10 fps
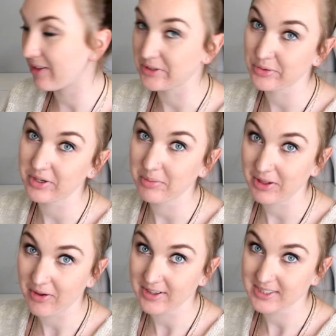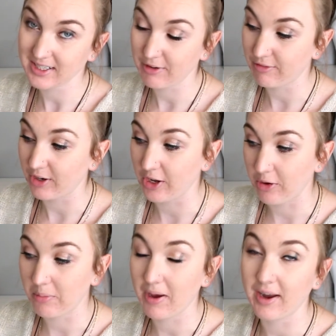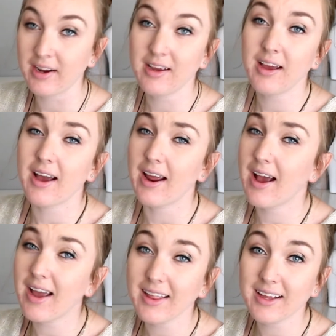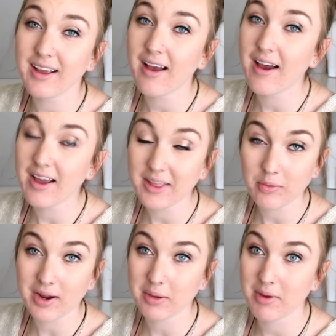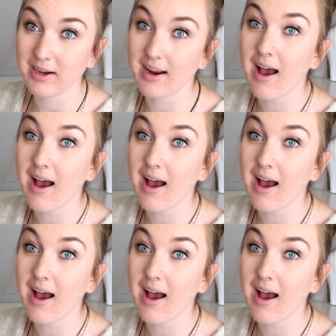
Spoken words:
There's going to be lots in it for you. But I highly, highly recommend it.